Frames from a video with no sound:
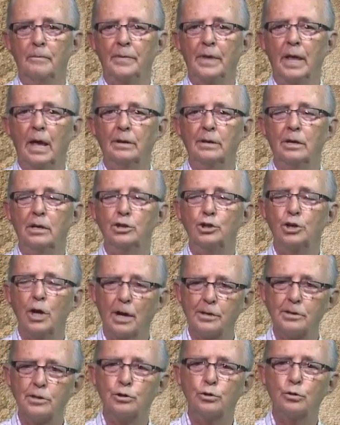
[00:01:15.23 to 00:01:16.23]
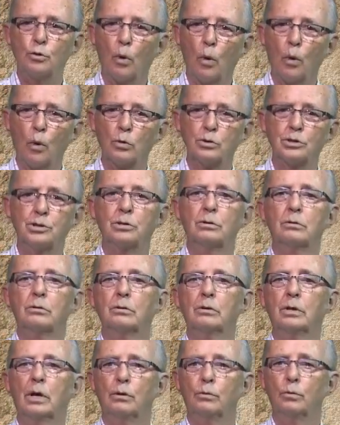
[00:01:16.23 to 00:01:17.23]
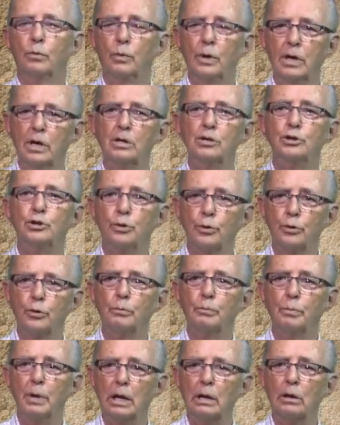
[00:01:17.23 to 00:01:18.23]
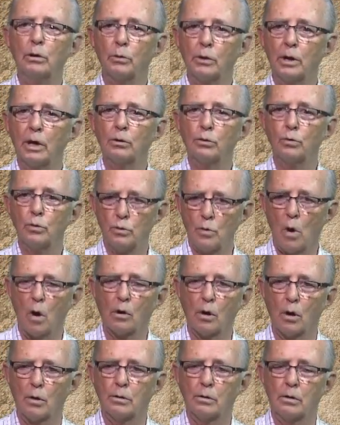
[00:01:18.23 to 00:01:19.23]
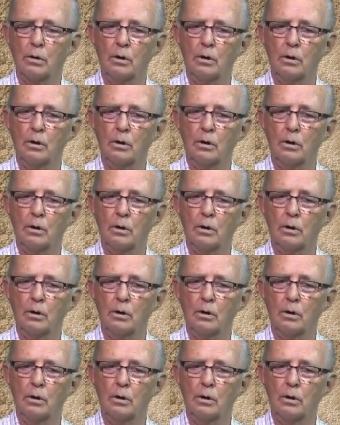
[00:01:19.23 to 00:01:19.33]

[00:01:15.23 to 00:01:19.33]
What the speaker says: And he shuts doors that we shouldn't be looking to knock on.